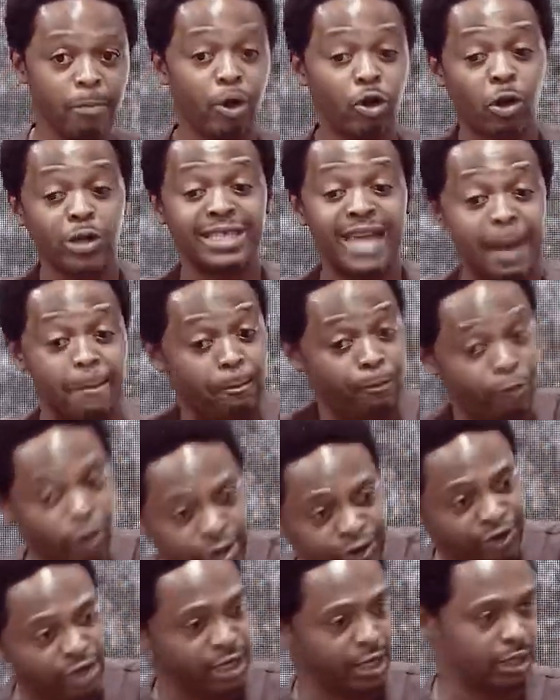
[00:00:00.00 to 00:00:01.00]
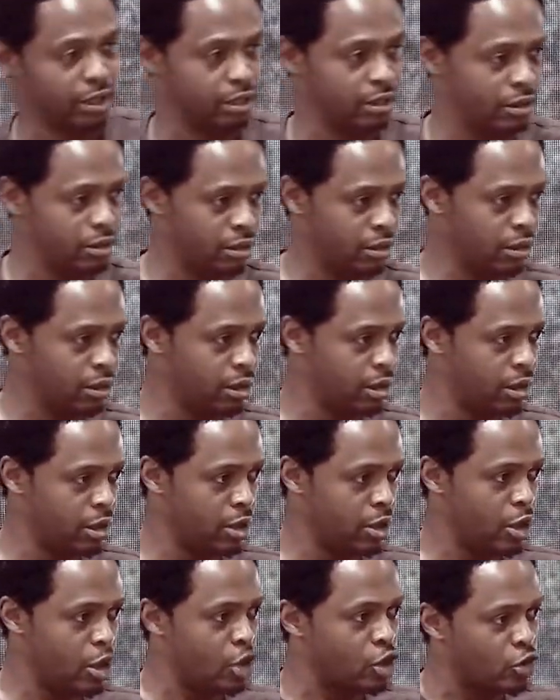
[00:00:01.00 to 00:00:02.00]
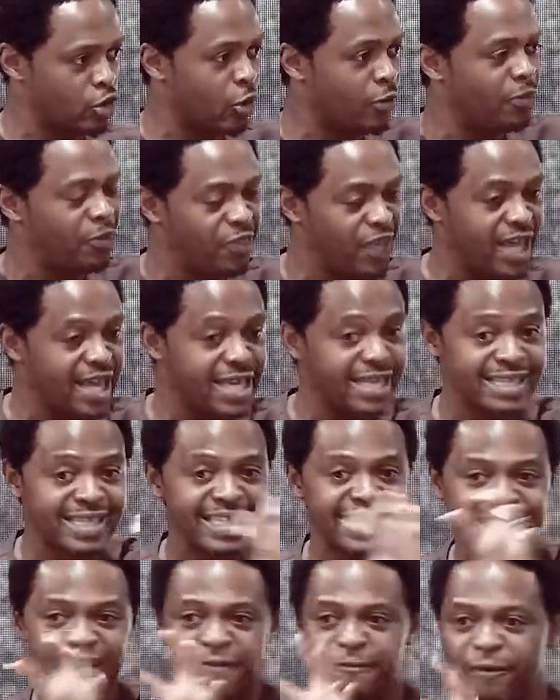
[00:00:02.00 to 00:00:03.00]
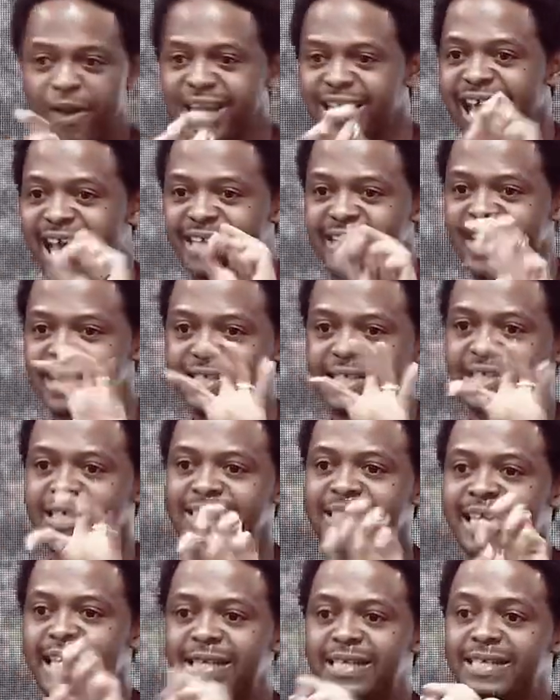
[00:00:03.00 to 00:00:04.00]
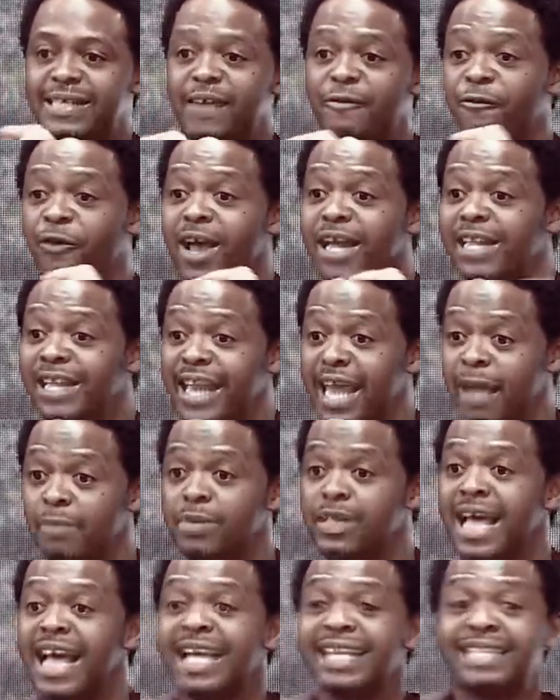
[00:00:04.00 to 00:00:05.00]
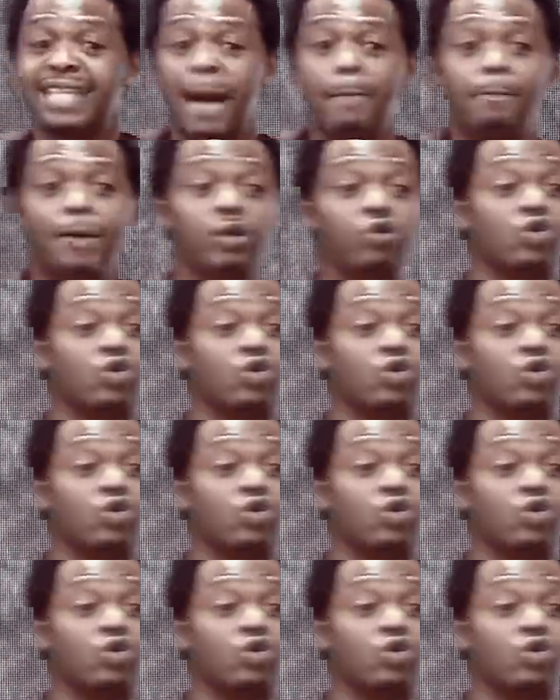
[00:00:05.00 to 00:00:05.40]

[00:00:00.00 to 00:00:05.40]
Because I'm preaching. So these different identities, these different names tap